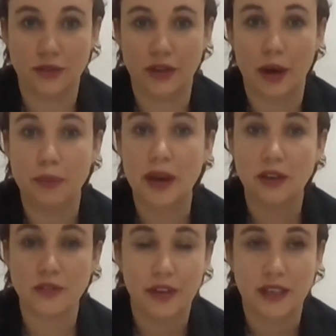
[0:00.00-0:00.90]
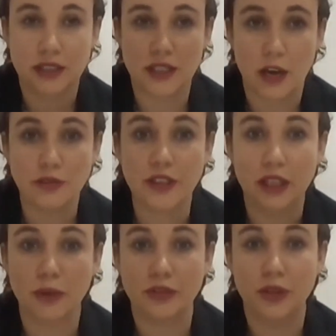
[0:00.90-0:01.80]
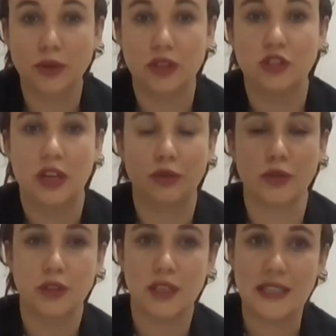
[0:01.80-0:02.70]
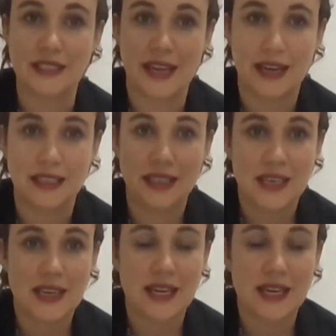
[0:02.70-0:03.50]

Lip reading: of benefits of Hemafuse in general is that